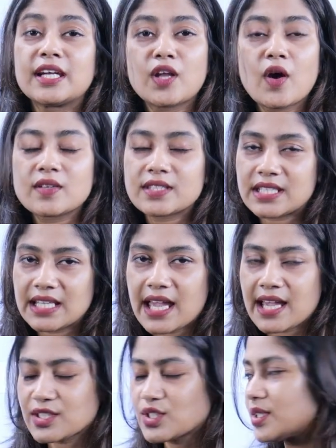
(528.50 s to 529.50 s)
redox
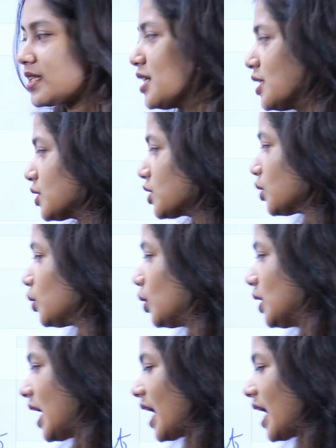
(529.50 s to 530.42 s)
reaction. So